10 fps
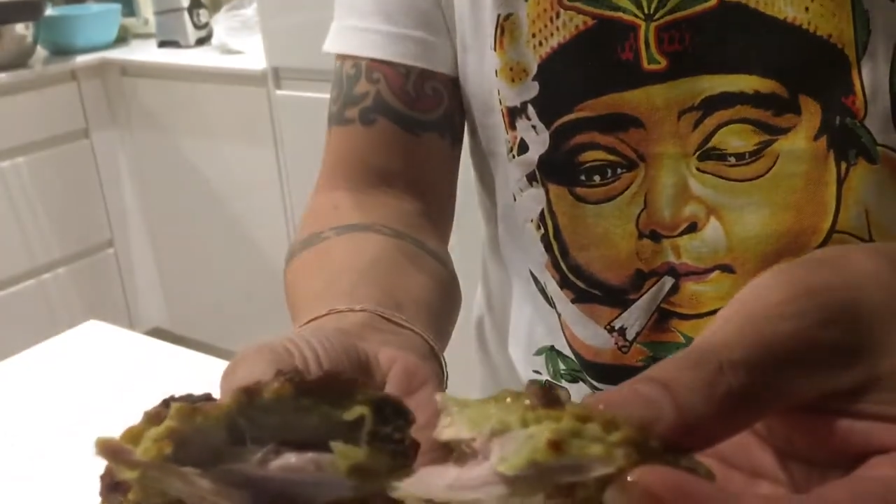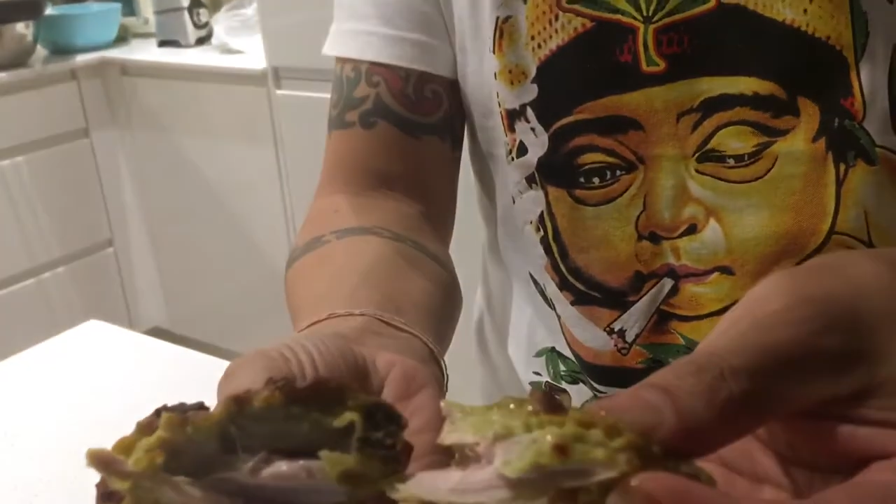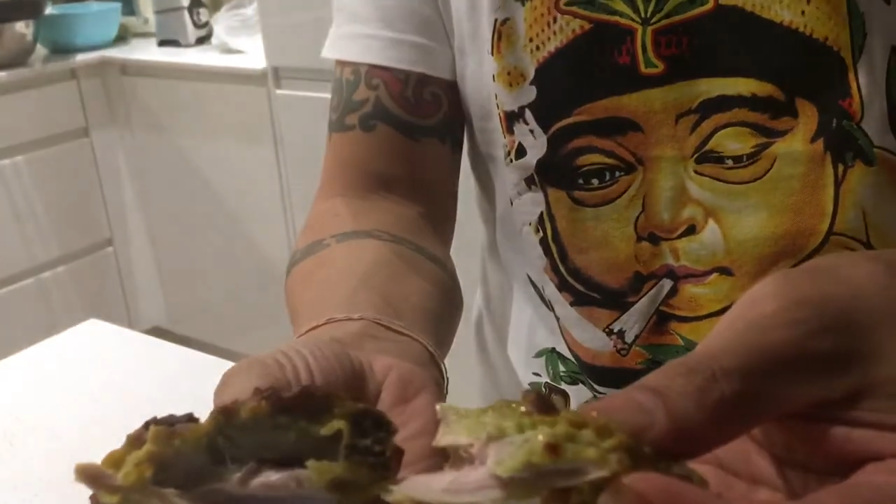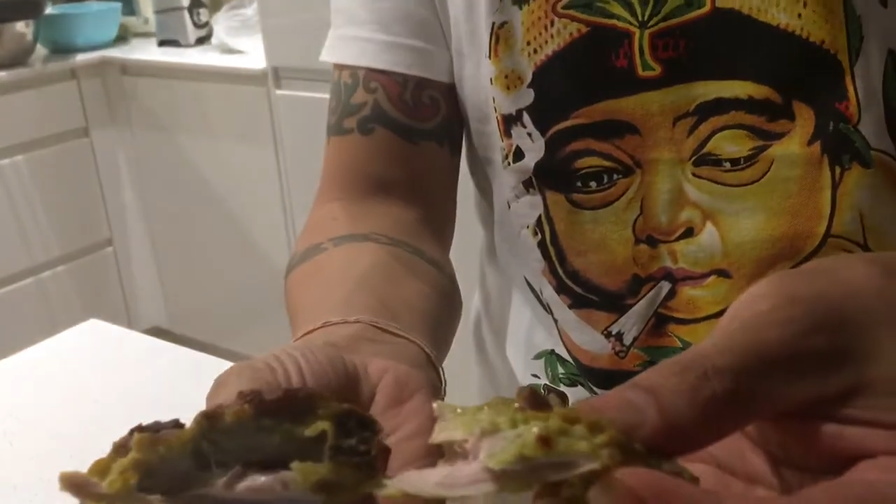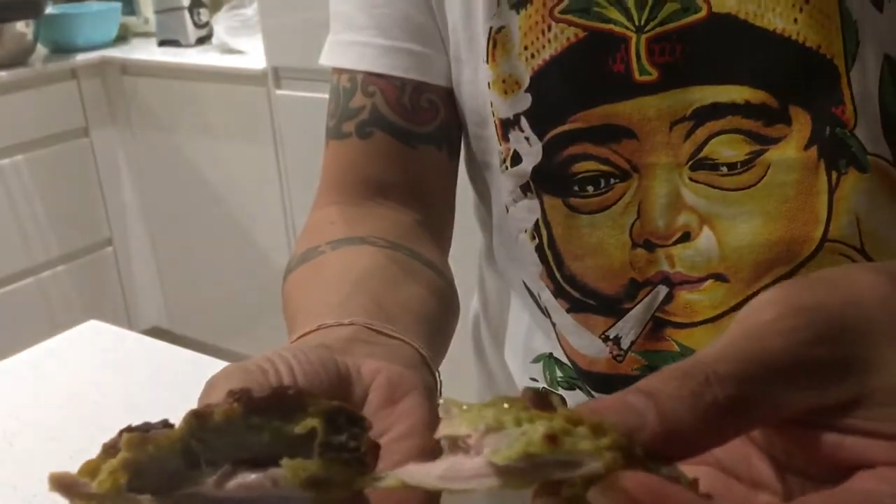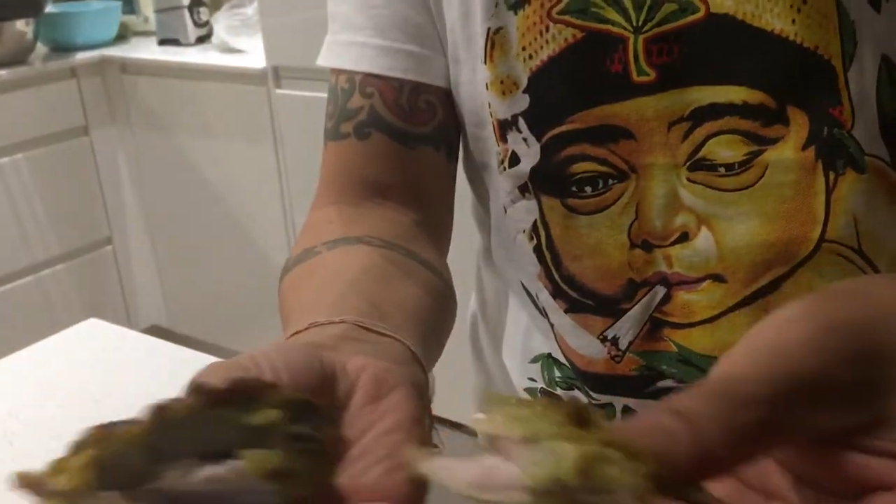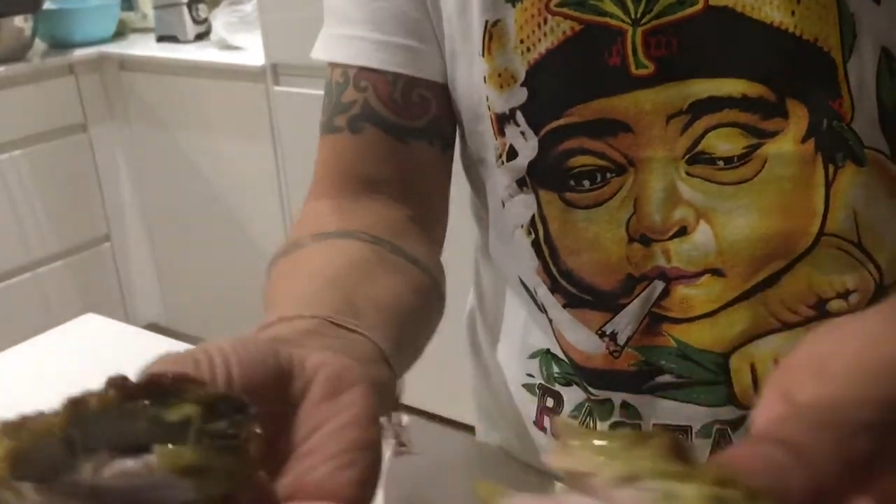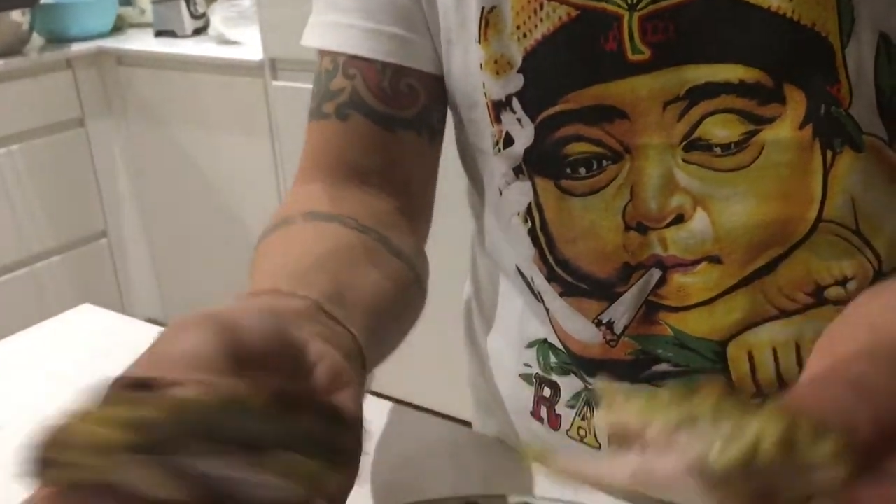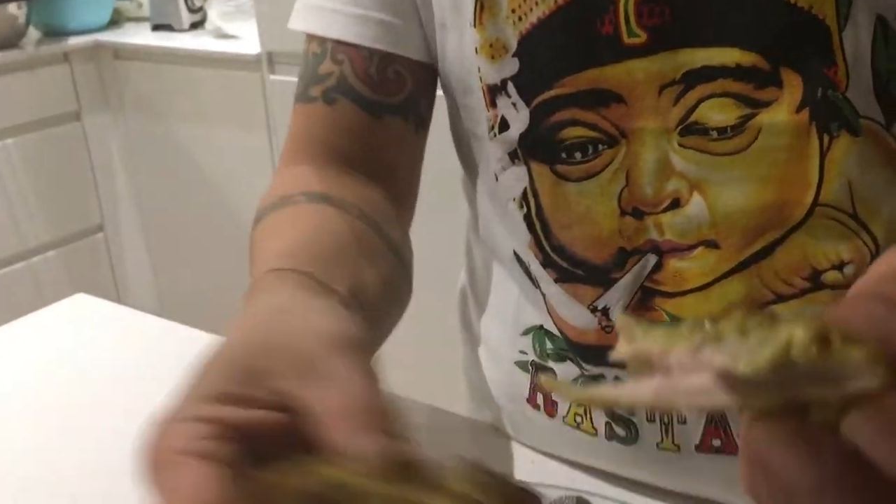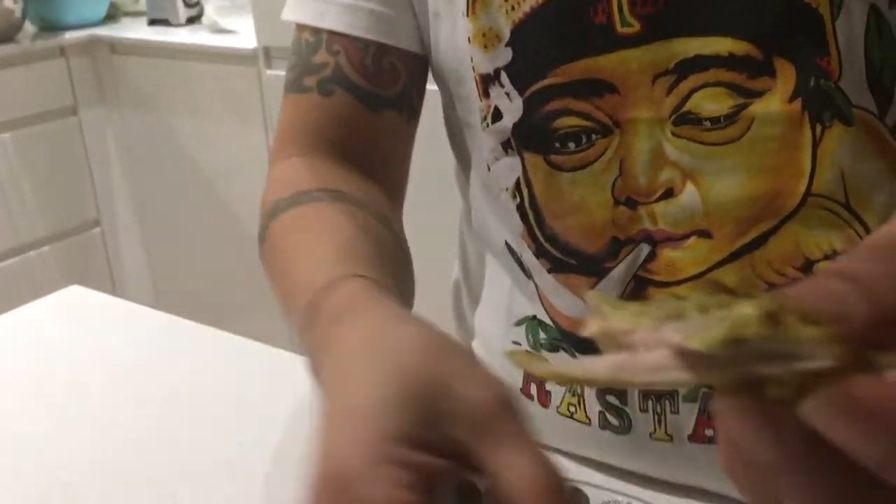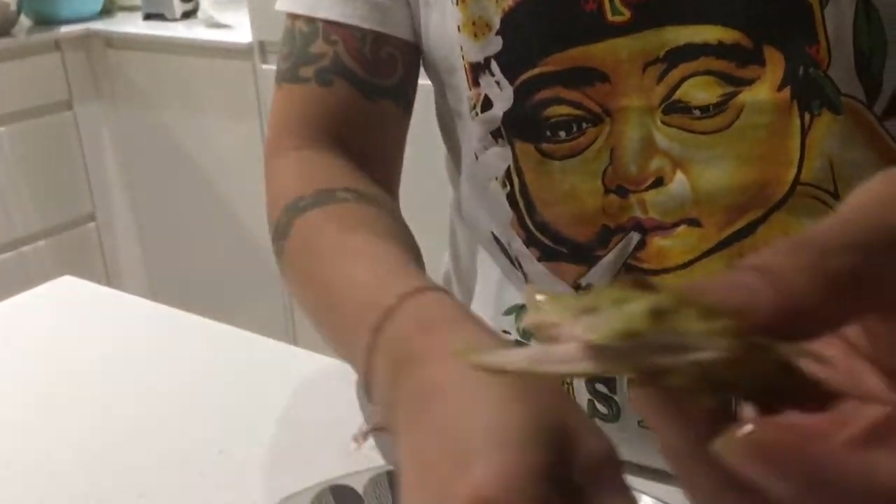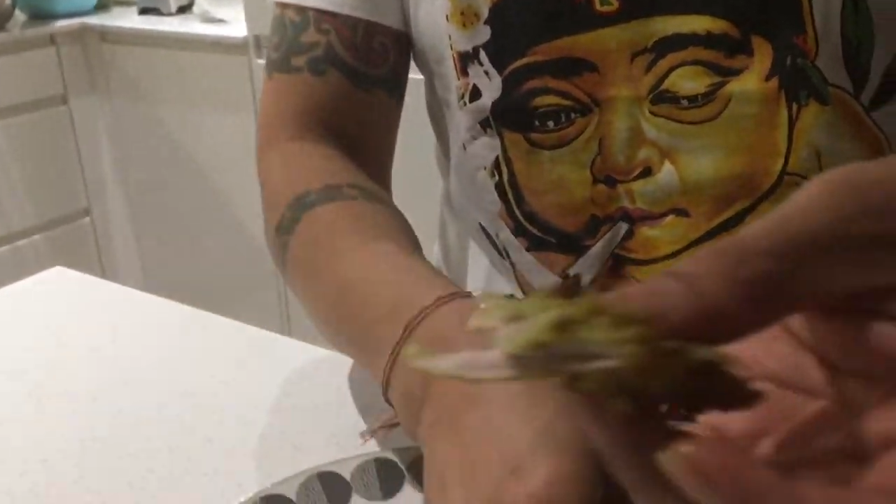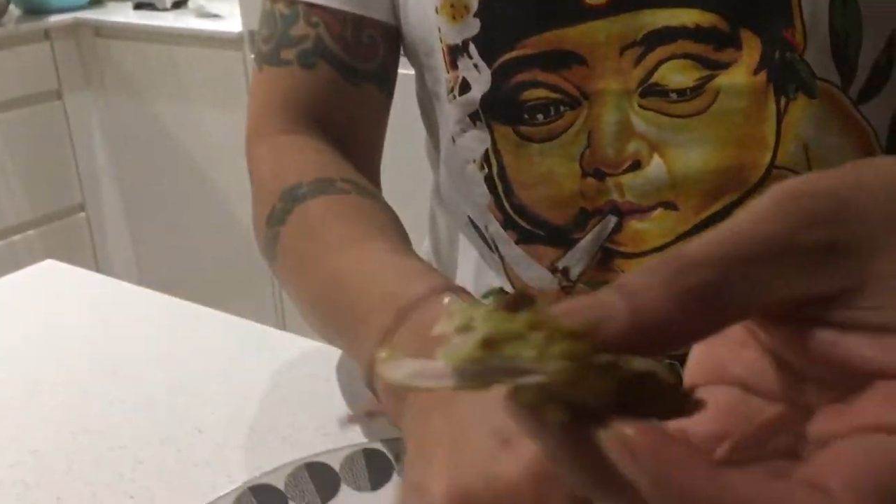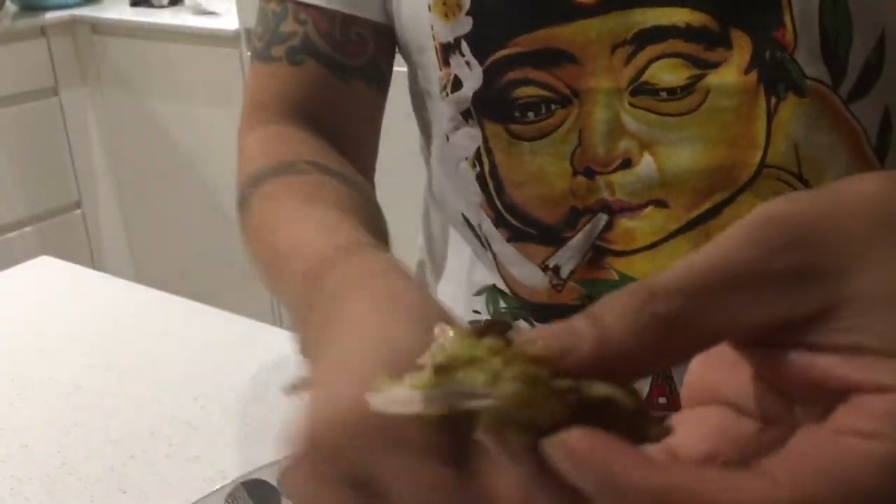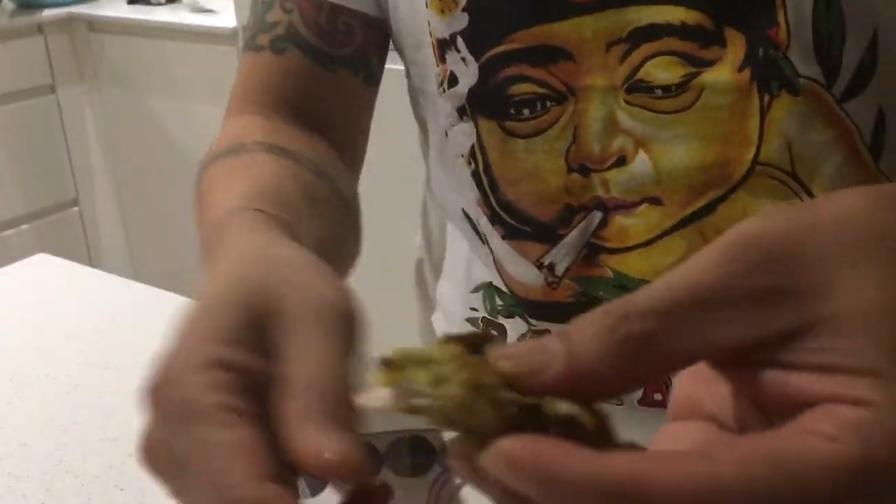nice and soft.
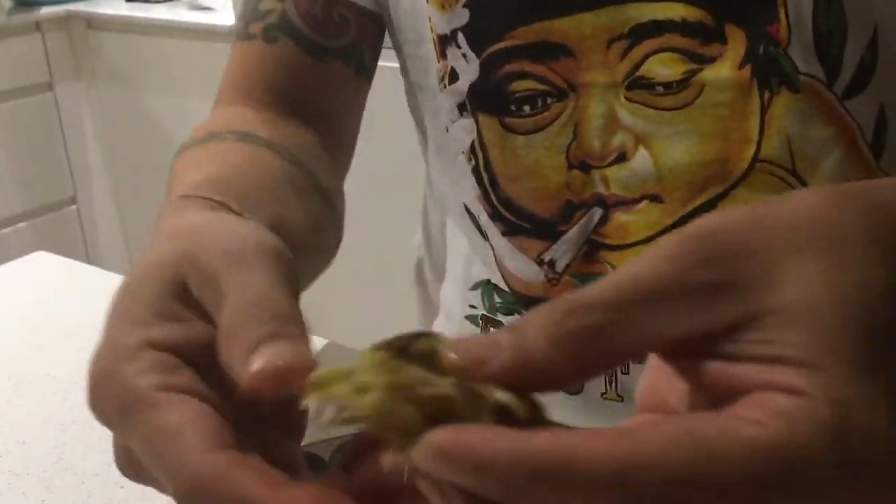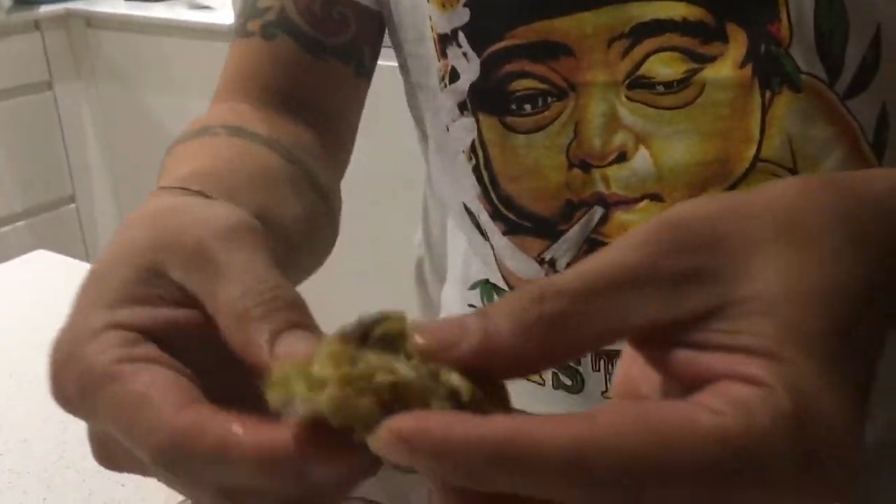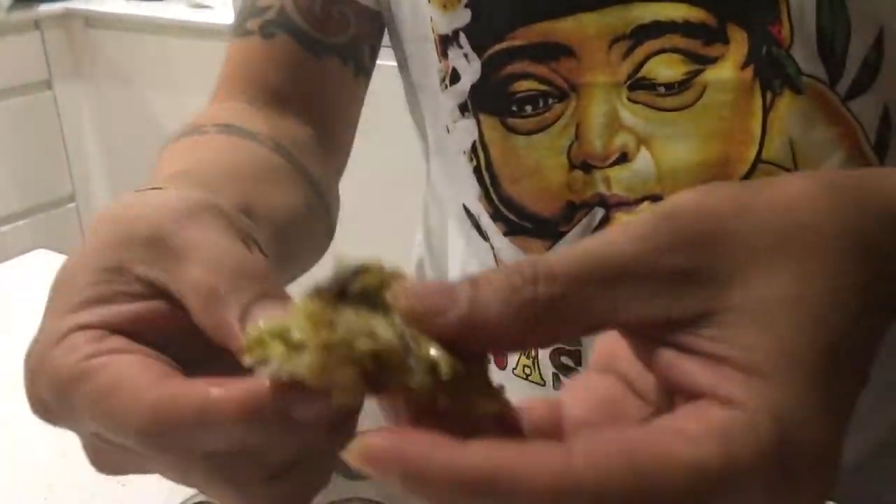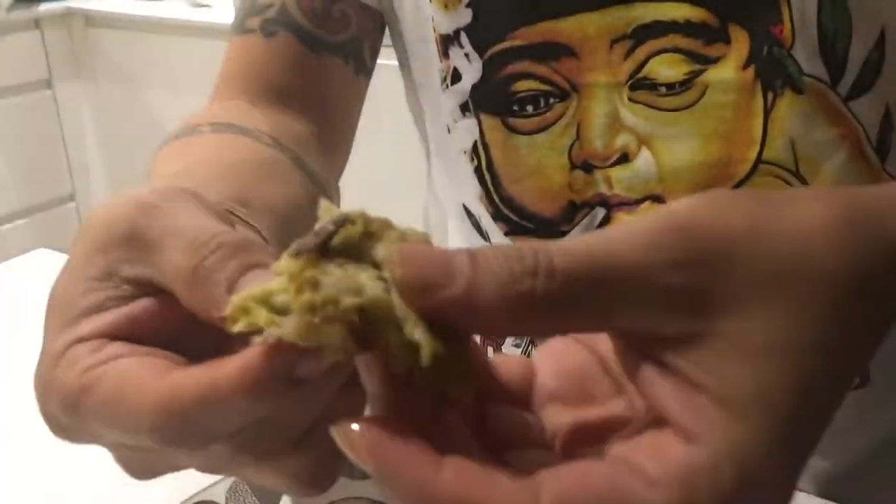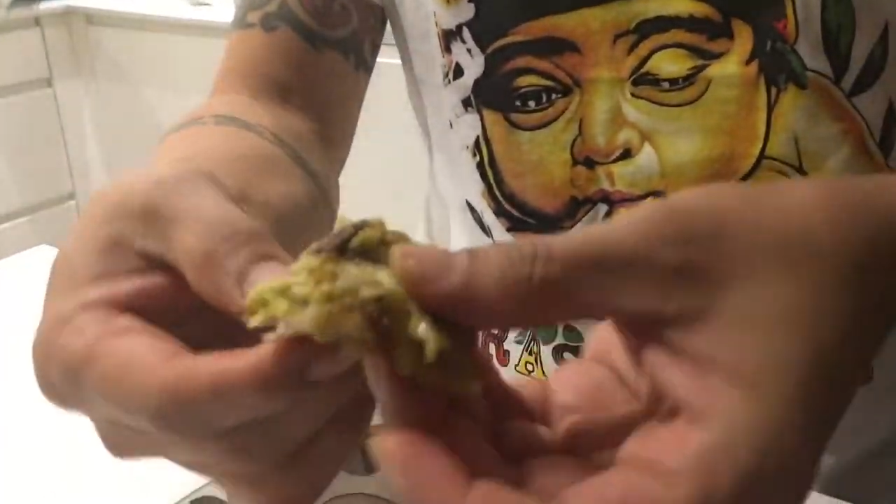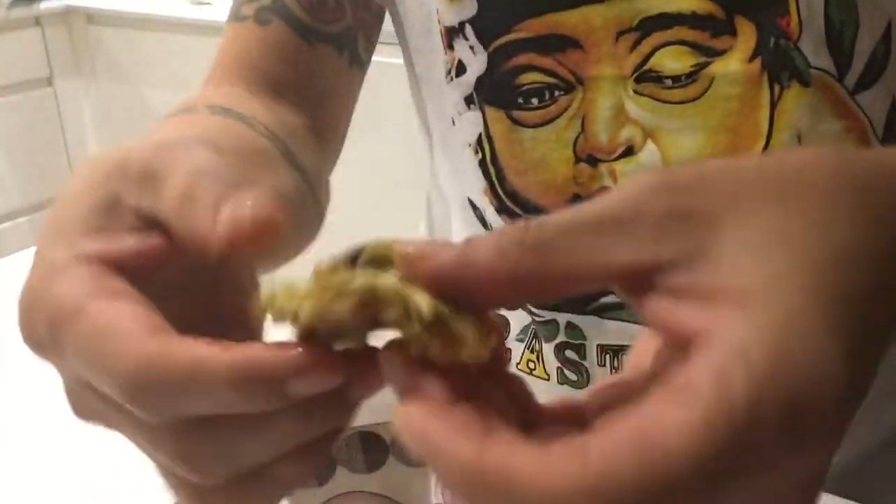All the meat's